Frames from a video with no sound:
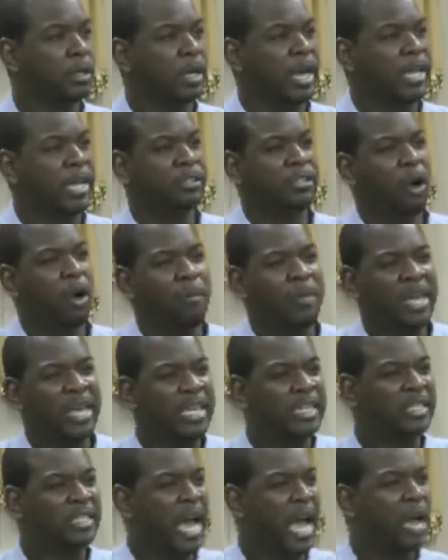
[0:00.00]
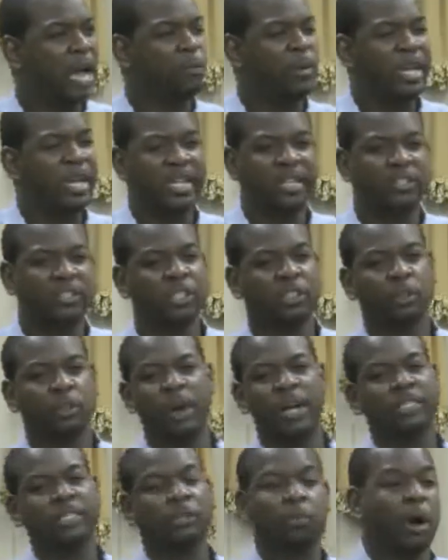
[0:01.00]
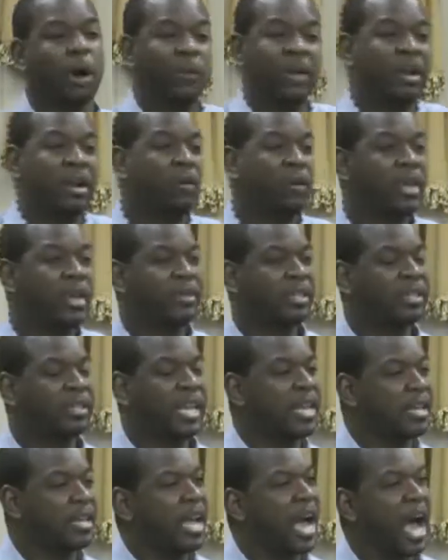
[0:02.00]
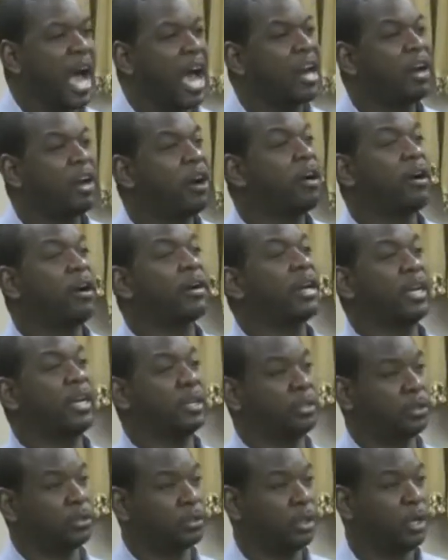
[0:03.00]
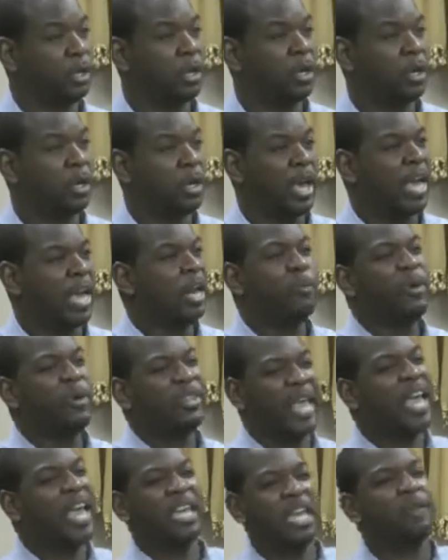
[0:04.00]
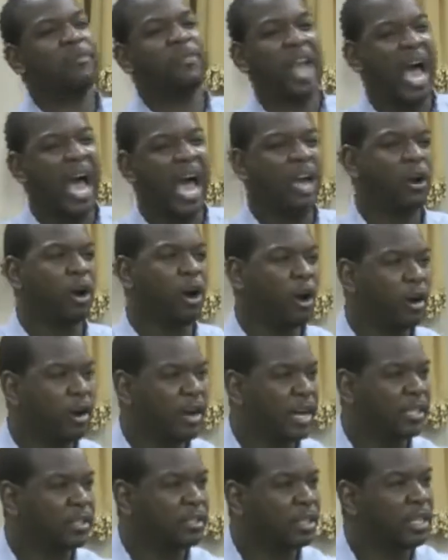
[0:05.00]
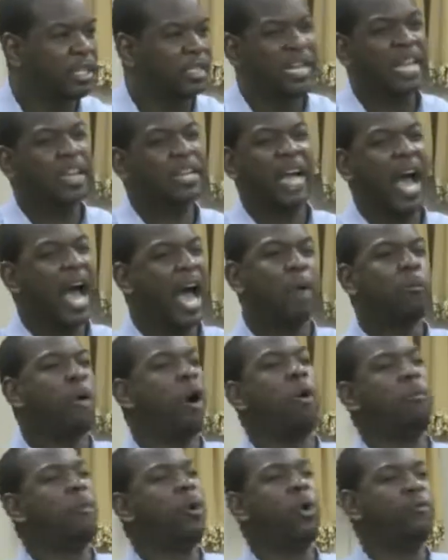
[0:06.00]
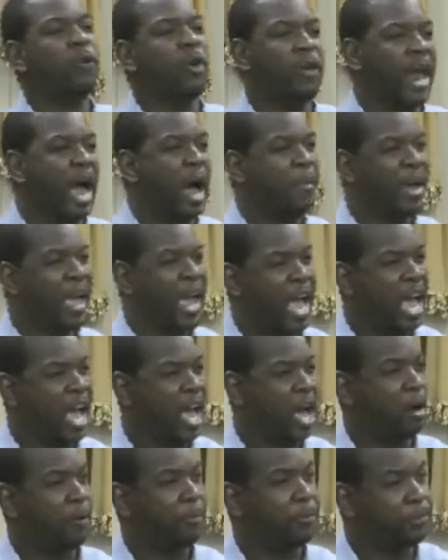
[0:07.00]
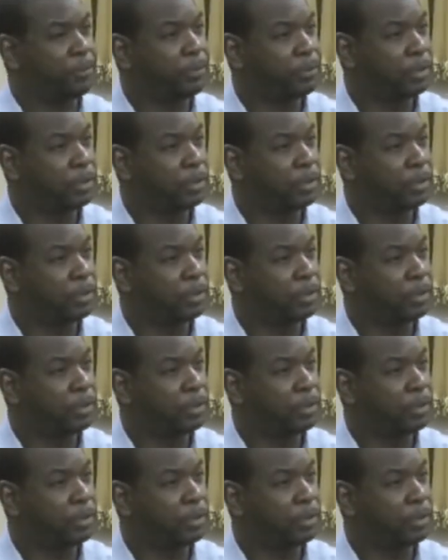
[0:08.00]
And so many times we get a situation where we don't even think God heard us. And if we think if God heard us, that God won't move on our behalf.